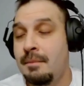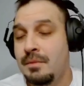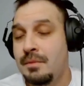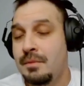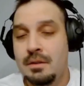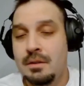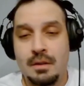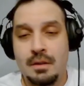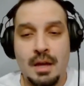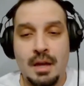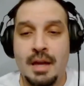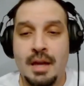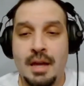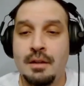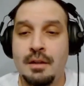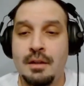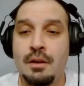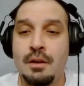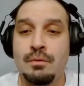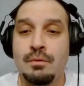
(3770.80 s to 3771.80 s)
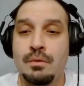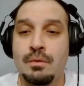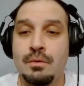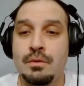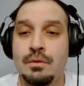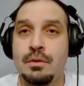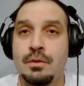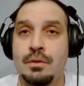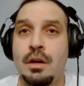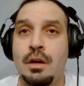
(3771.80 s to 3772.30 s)
And
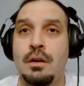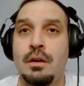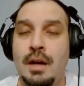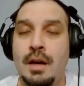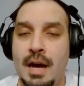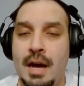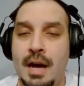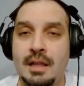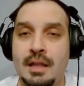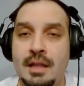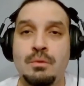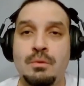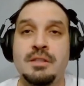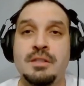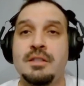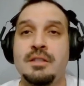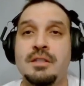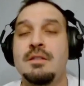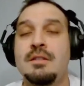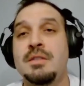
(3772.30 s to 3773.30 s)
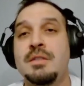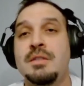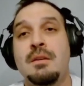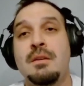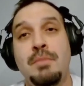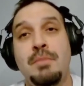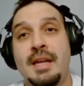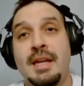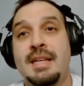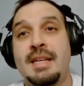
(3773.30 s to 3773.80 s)
the Hollywood system is
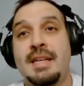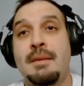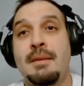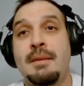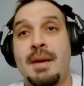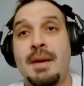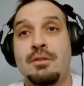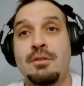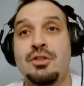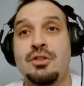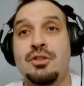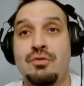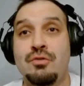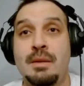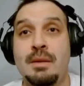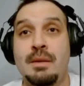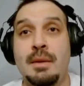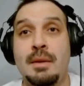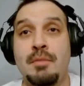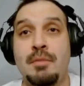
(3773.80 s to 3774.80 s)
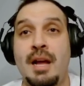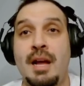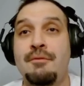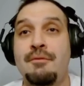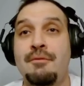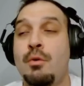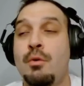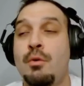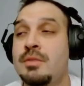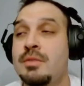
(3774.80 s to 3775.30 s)
complaining about the streaming platforms.
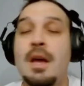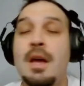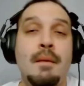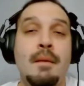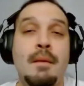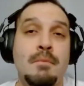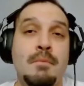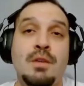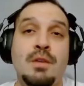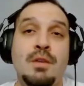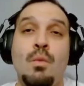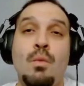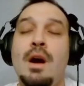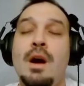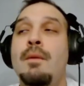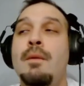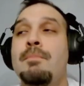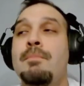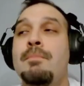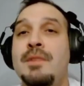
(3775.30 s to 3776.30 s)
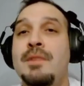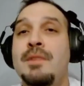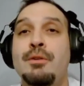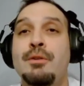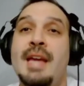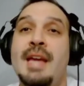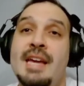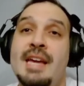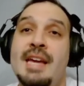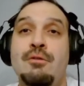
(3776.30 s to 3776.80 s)
Meanwhile, they're
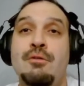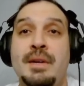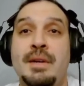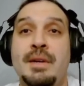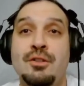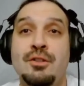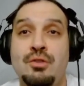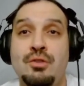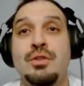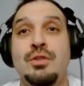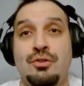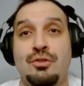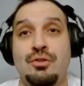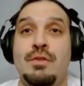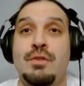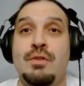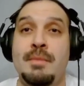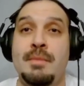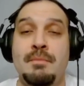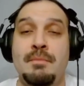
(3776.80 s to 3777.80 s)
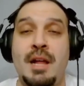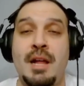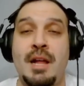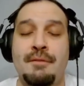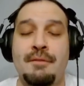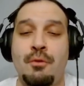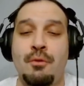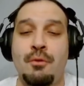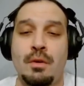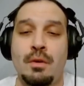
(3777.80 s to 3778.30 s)
catering to the streaming
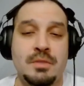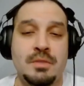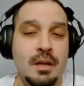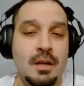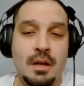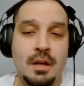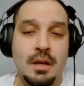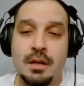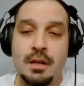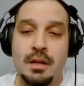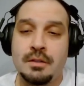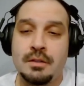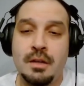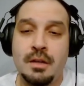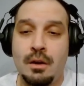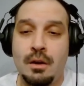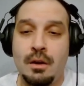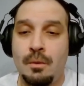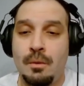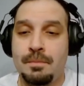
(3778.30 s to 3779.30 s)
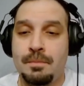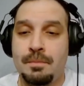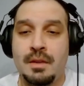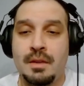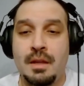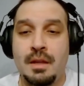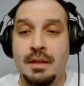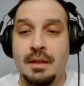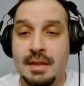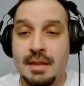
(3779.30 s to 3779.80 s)
platforms. So
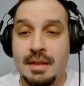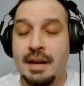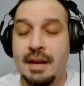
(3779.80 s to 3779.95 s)
they are